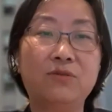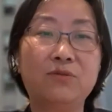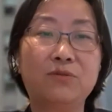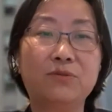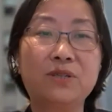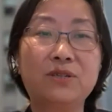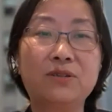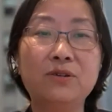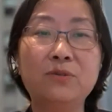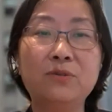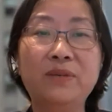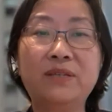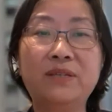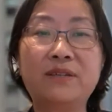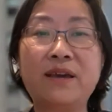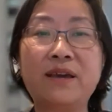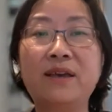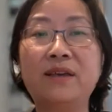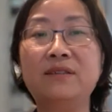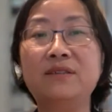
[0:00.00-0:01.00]
there will still be
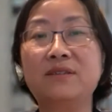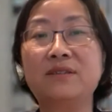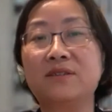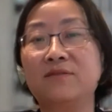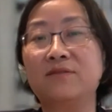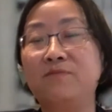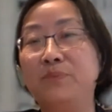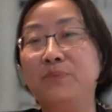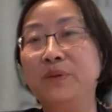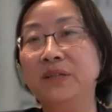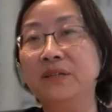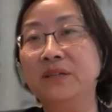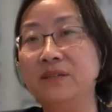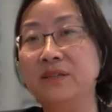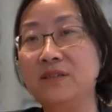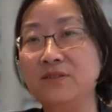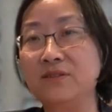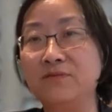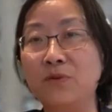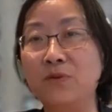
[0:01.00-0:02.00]
tens of
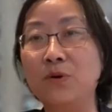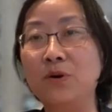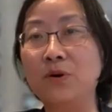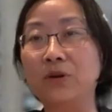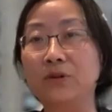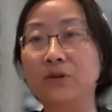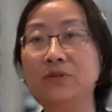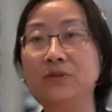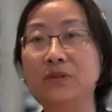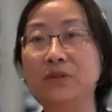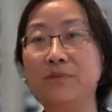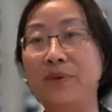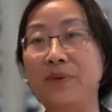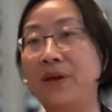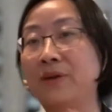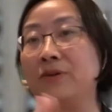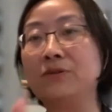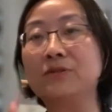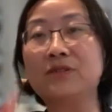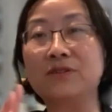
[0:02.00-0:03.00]
billions of
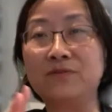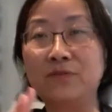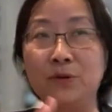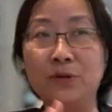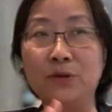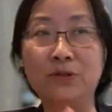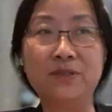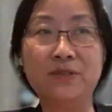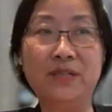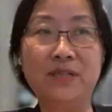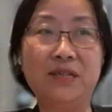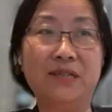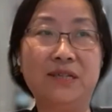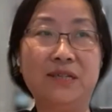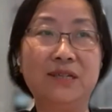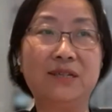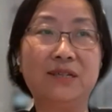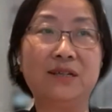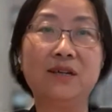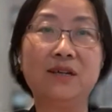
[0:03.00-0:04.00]
barrels of oil
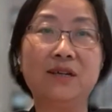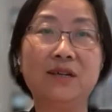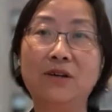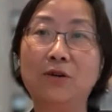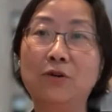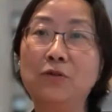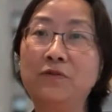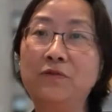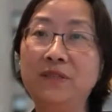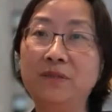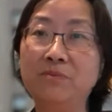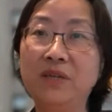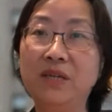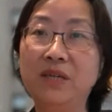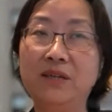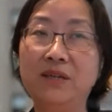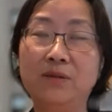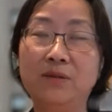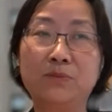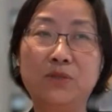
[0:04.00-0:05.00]
needed over the
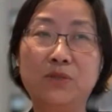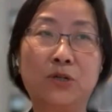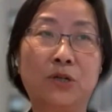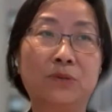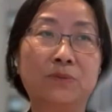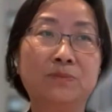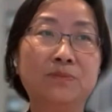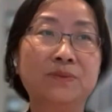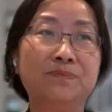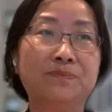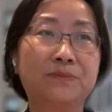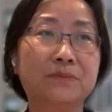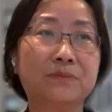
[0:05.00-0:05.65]
medium term.